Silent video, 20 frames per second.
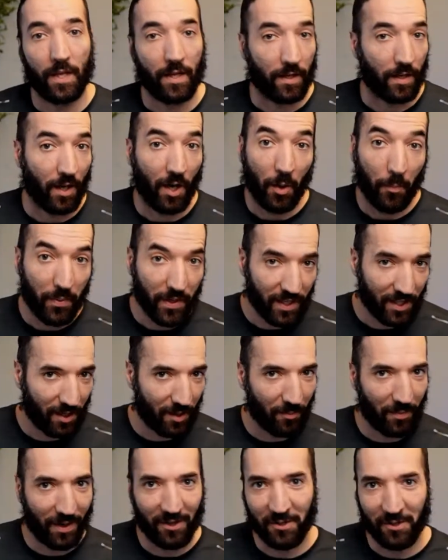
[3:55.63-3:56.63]
opinion
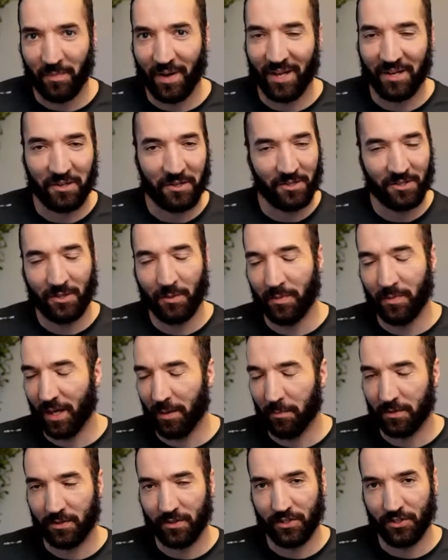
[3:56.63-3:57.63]
about a matter, to be
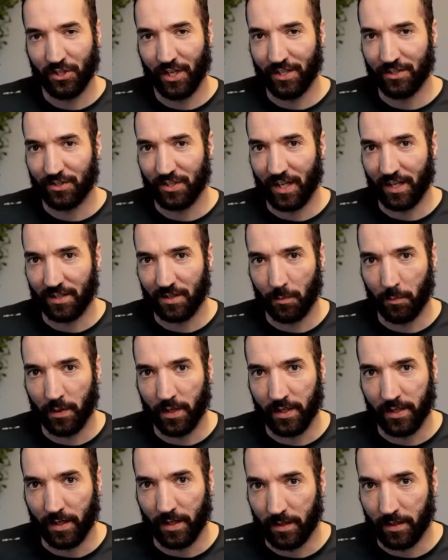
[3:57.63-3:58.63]
able to change that
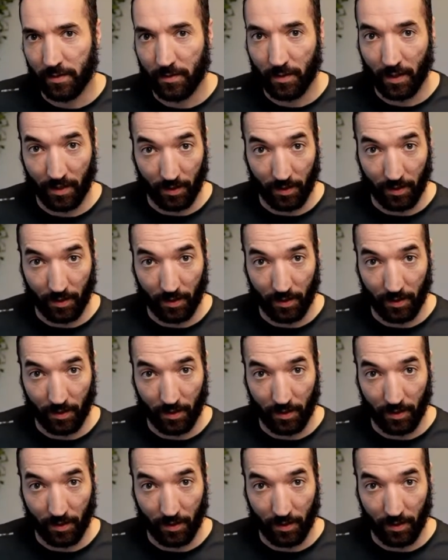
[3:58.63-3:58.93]
opinion